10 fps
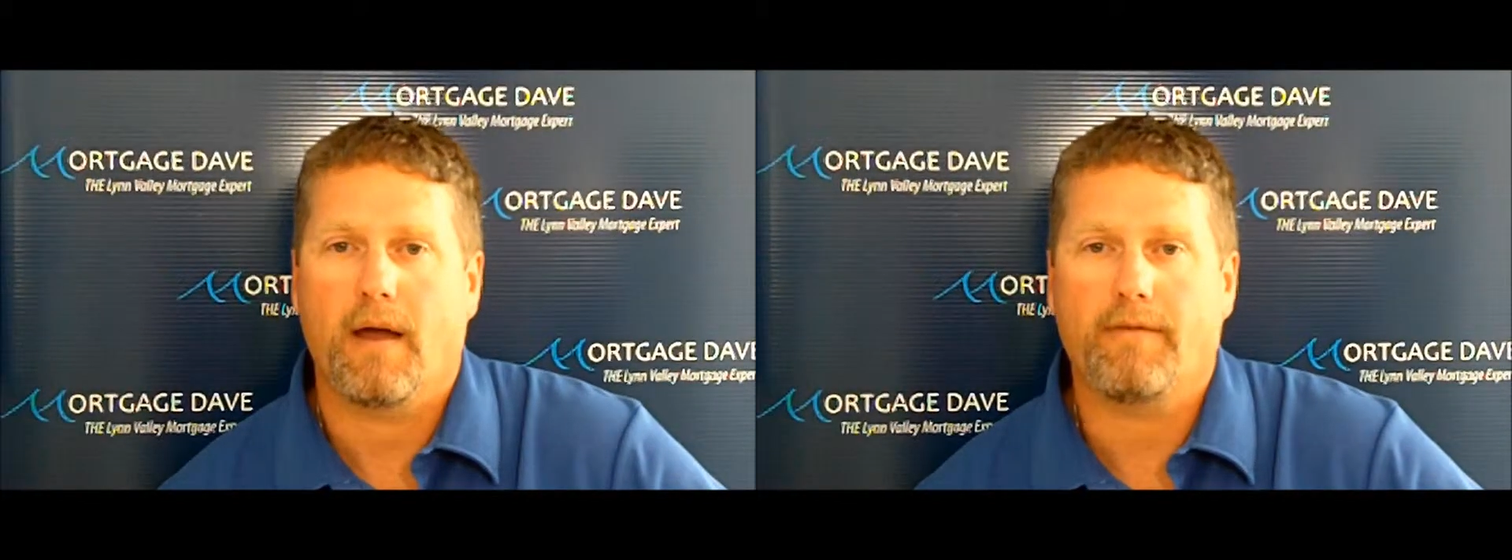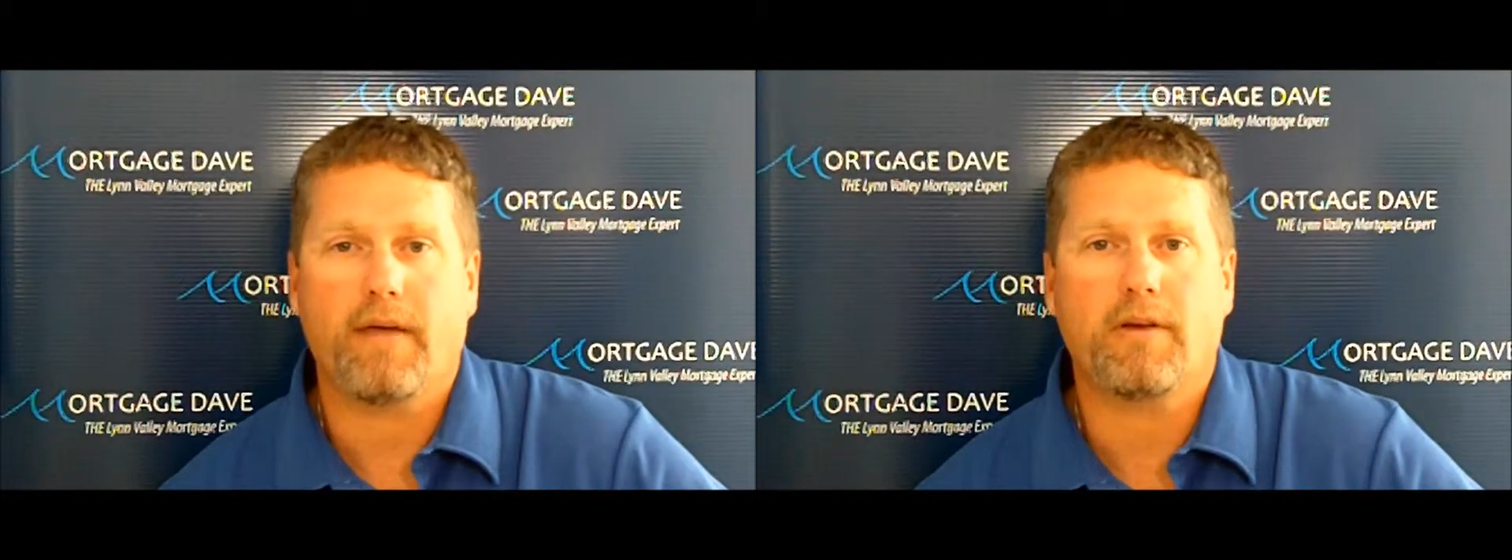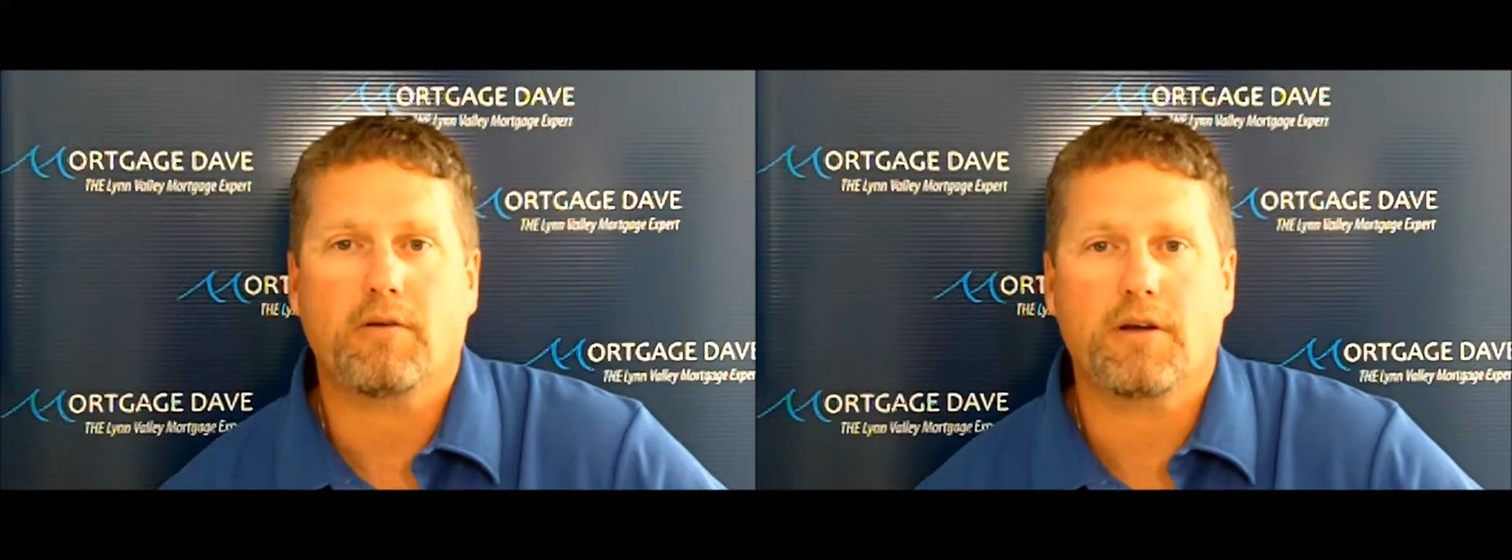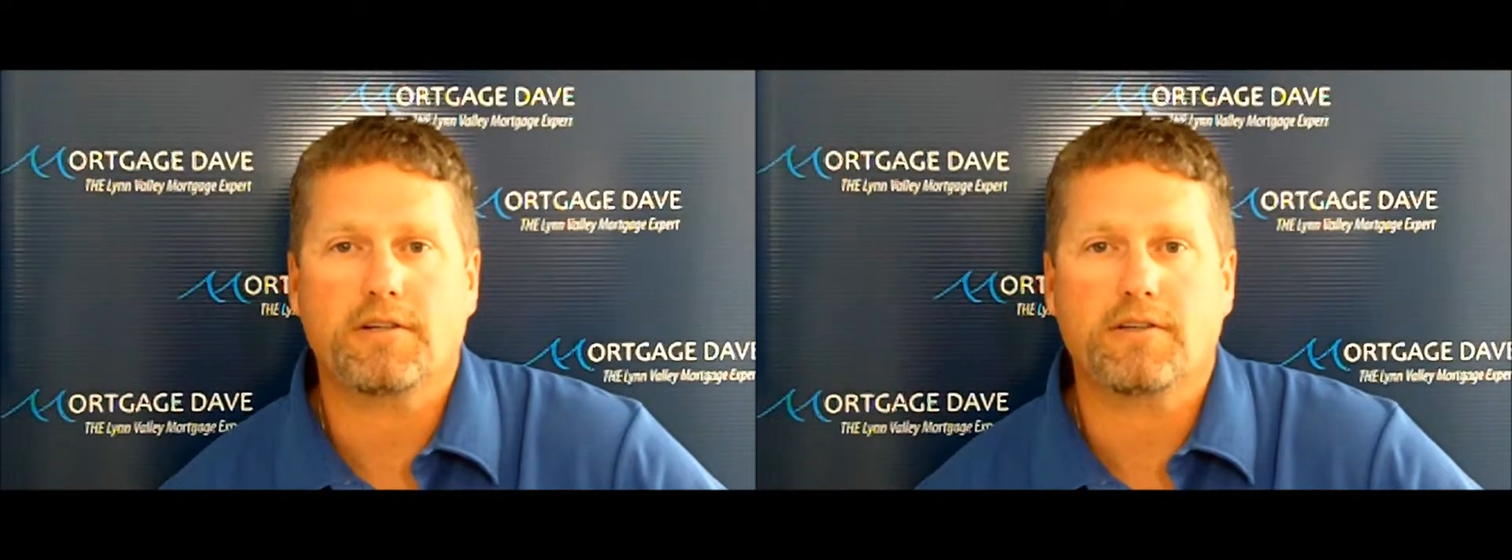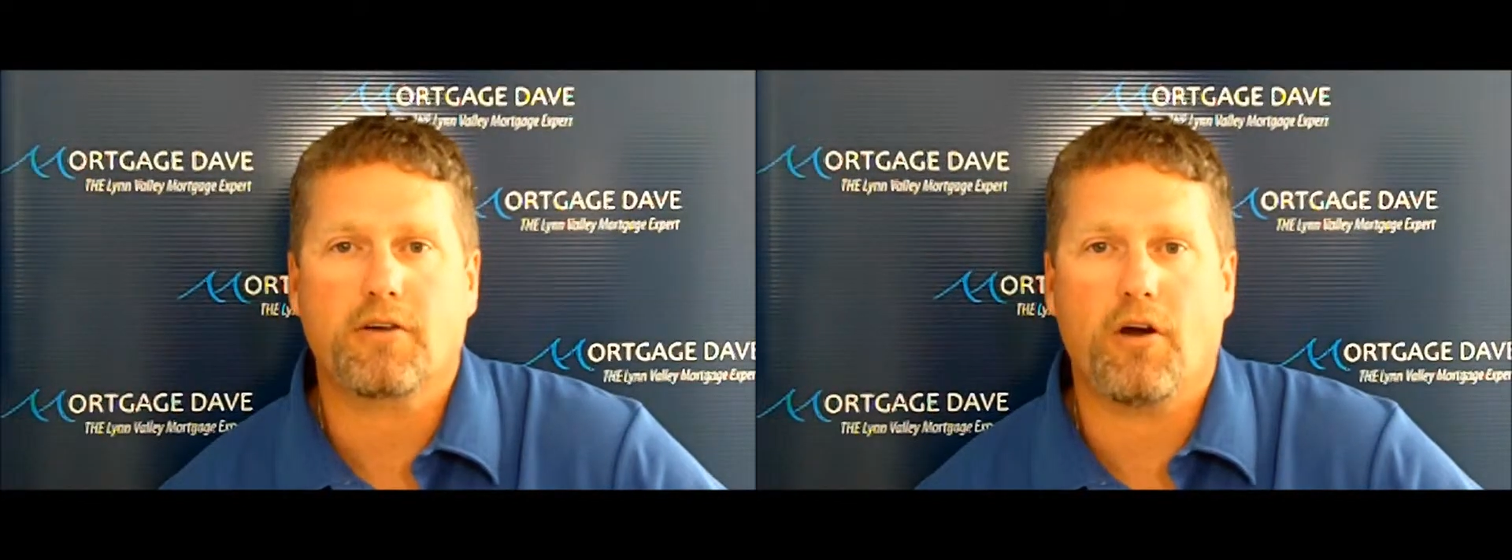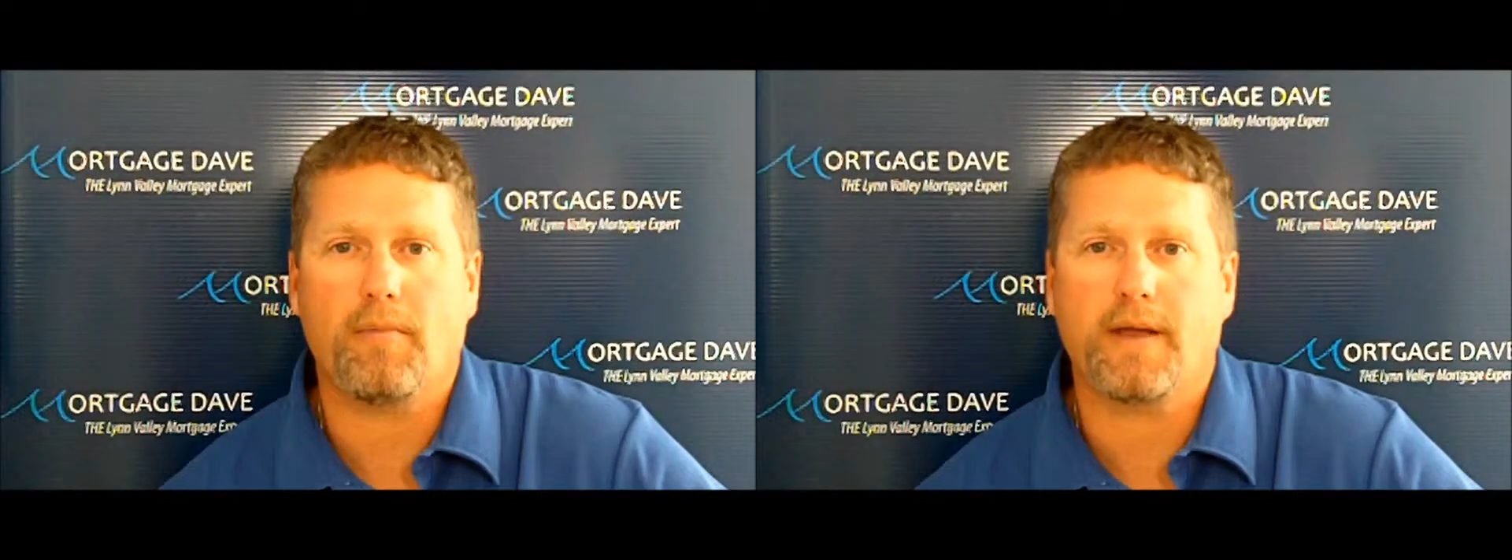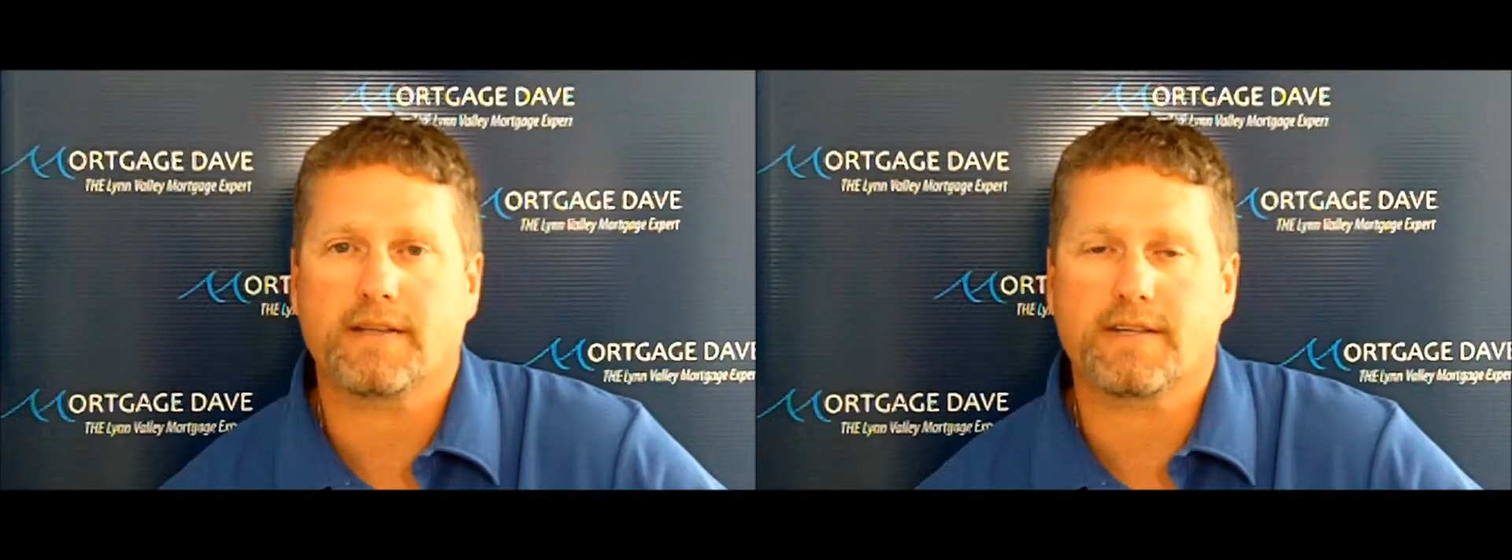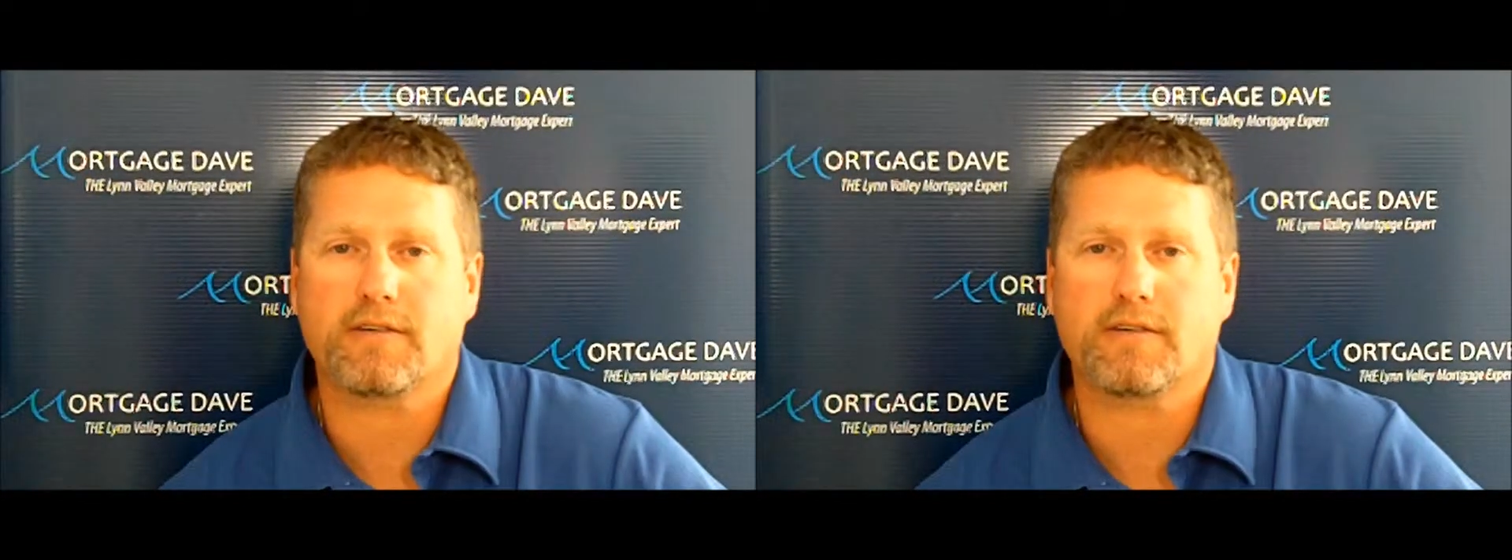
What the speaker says: if you have any questions, call me at